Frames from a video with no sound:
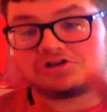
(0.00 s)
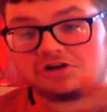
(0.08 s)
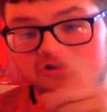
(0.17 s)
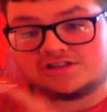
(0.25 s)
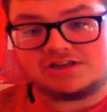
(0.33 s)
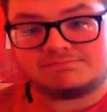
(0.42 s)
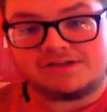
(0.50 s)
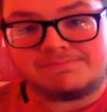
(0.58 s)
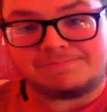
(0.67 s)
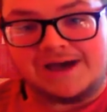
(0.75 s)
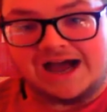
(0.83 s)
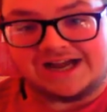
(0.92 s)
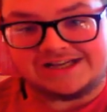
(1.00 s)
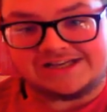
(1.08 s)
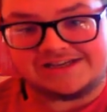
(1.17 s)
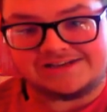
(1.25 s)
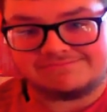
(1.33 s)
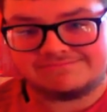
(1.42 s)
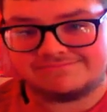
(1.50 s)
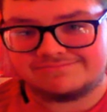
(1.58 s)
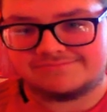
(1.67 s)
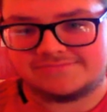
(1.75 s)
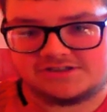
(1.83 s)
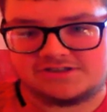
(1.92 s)
Good to be back.
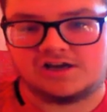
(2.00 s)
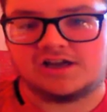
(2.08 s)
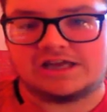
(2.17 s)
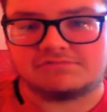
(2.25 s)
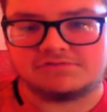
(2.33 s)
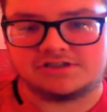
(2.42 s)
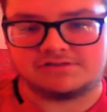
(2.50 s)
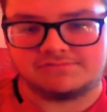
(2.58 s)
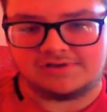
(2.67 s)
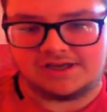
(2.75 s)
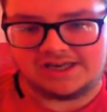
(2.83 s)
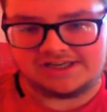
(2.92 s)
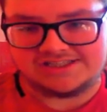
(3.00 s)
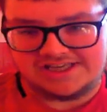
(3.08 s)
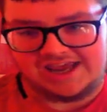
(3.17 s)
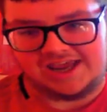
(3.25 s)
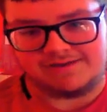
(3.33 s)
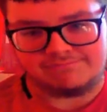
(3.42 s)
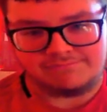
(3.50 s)
That's all I'm going to really say.